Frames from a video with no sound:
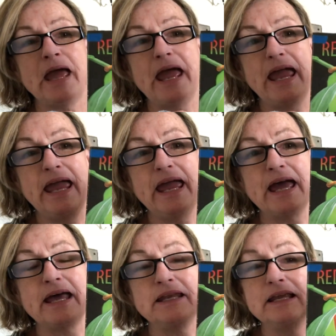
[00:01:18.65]

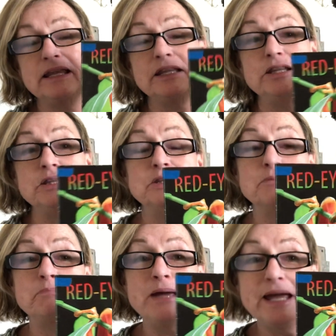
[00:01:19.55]
and the
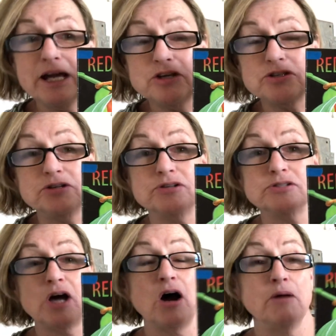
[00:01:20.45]
pictures
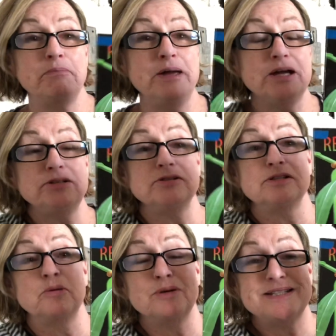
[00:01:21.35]
are pictures
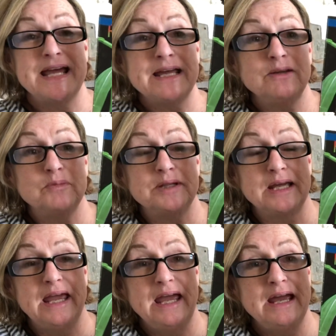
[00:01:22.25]
that were taken with a
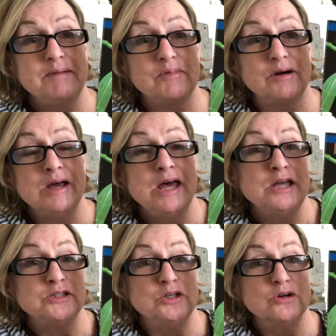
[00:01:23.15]
camera.
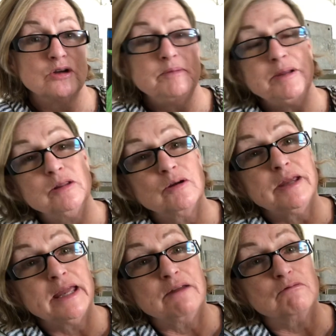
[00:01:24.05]
So, you're going to be
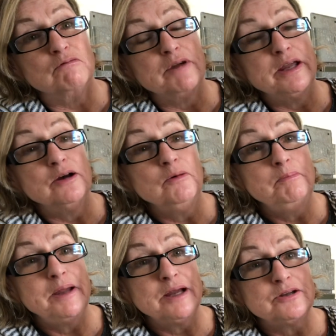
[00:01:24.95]
looking at real
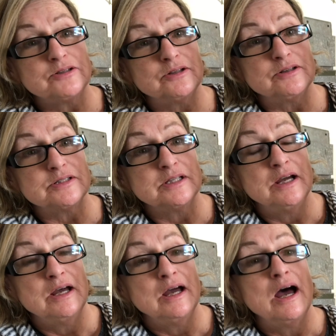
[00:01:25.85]
pictures
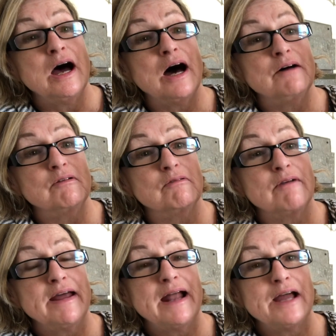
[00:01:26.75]
of a
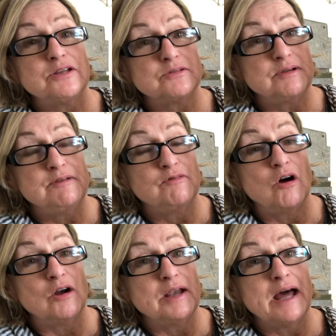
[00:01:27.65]
red-eyed tree
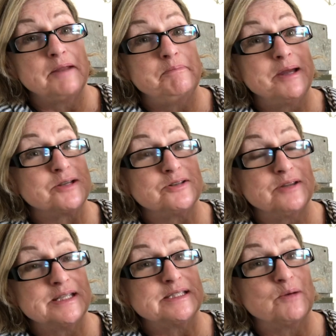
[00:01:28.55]
frog, not a picture
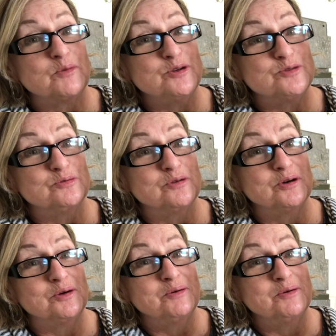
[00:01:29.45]
that someone drew